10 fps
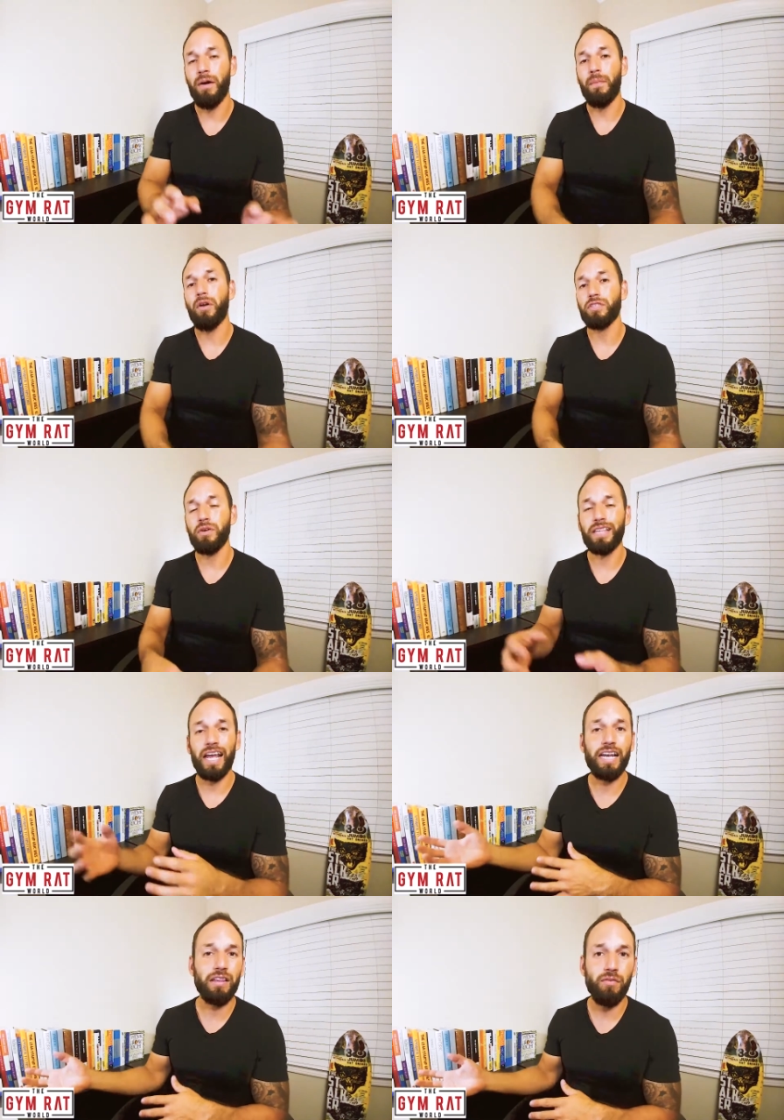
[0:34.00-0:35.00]
Also
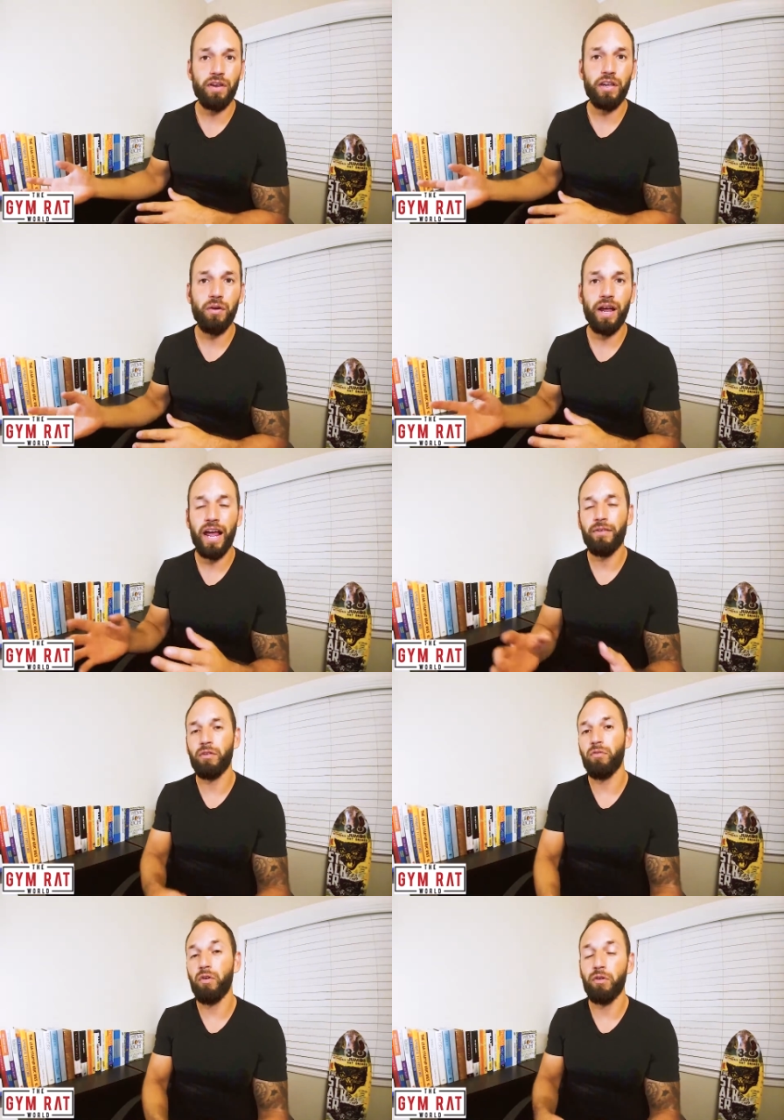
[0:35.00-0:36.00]
at the end of the video, I
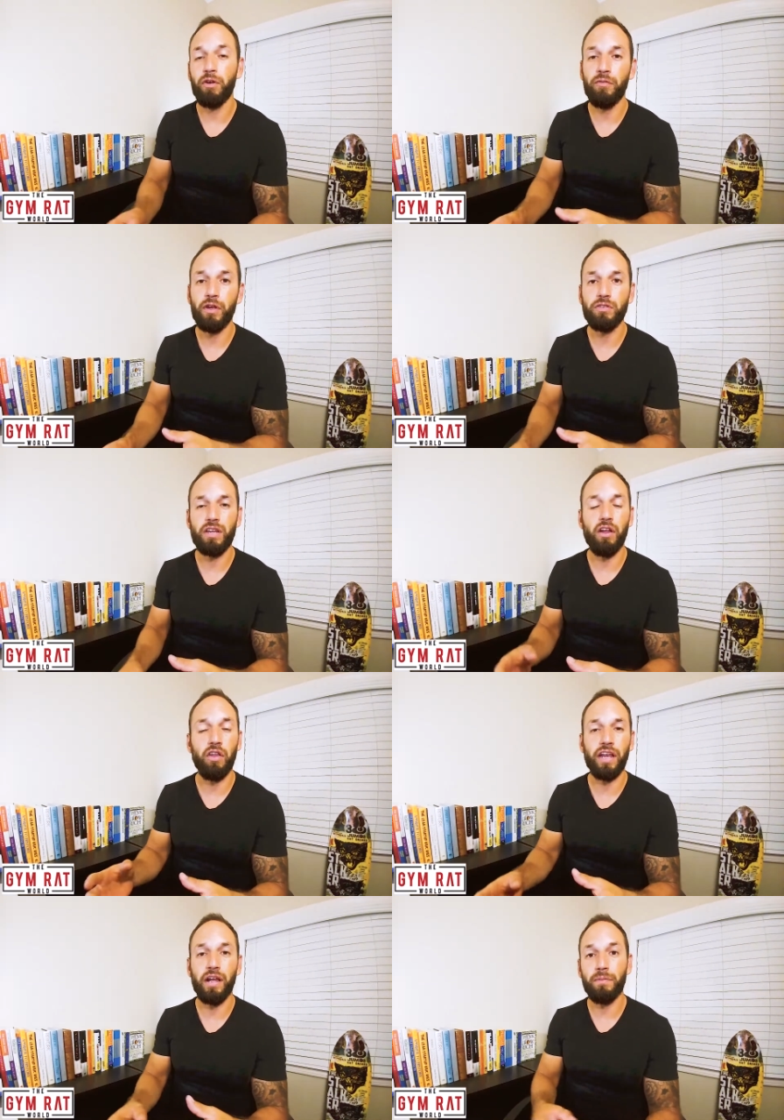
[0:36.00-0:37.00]
have the full reviews
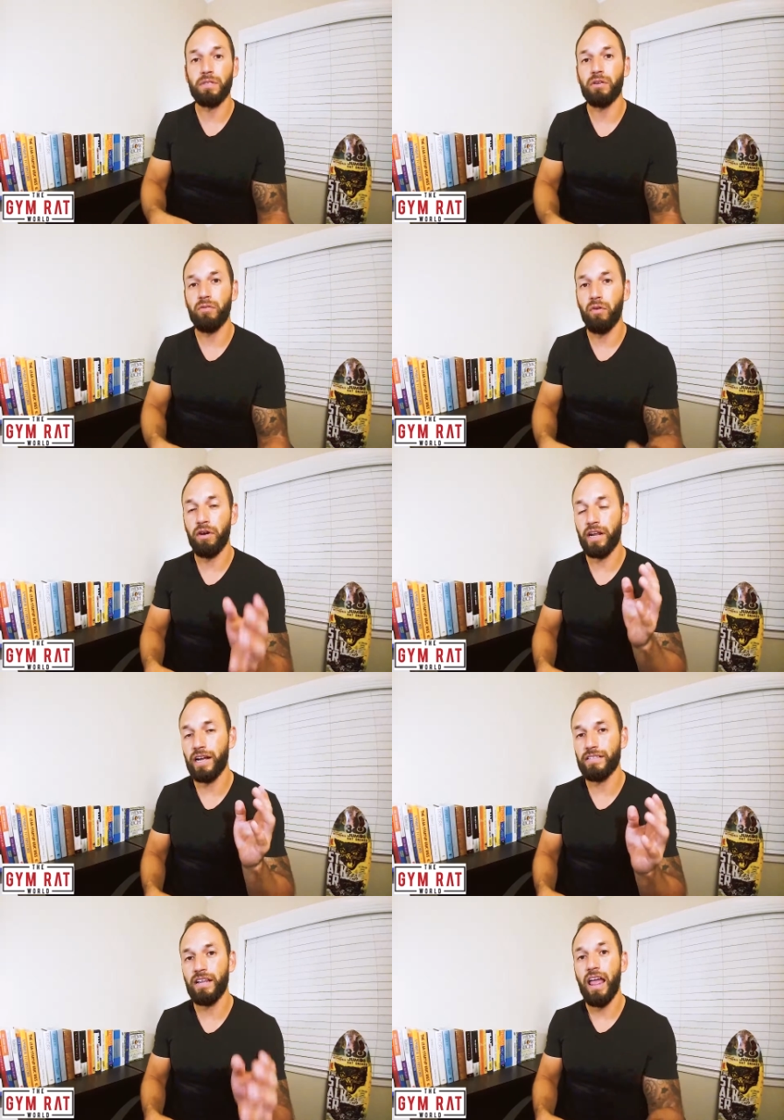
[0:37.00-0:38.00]
I'll link up to for you
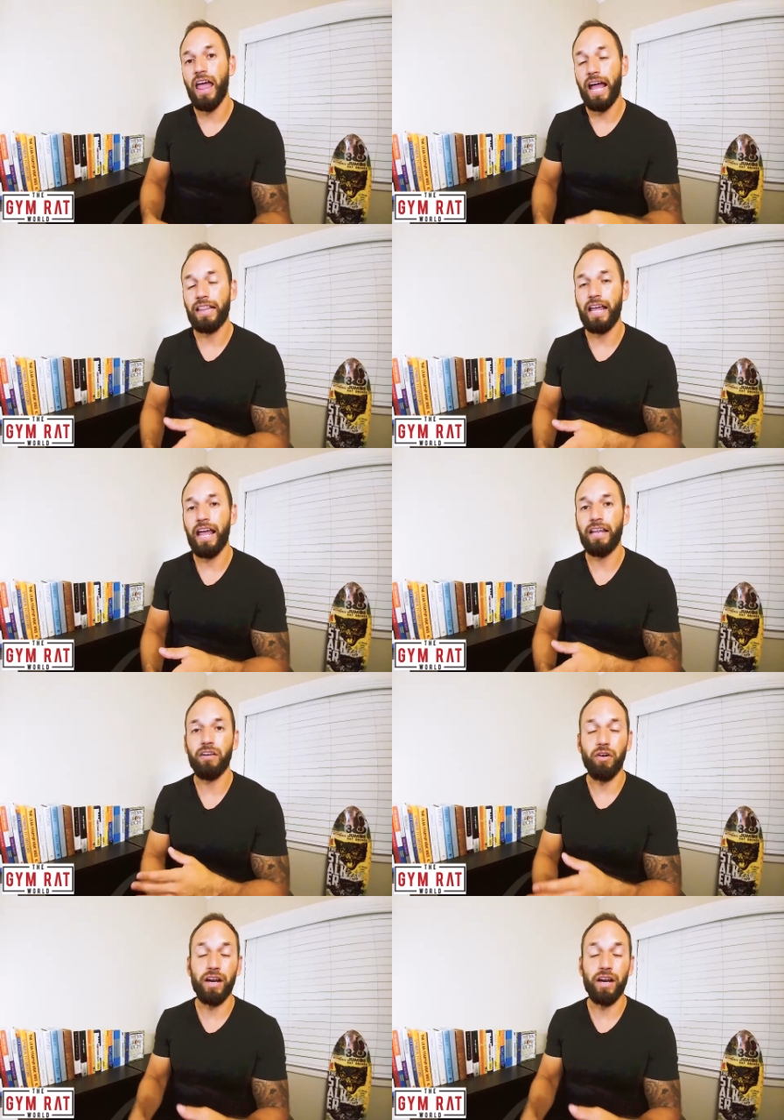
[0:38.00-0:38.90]
guys at the end.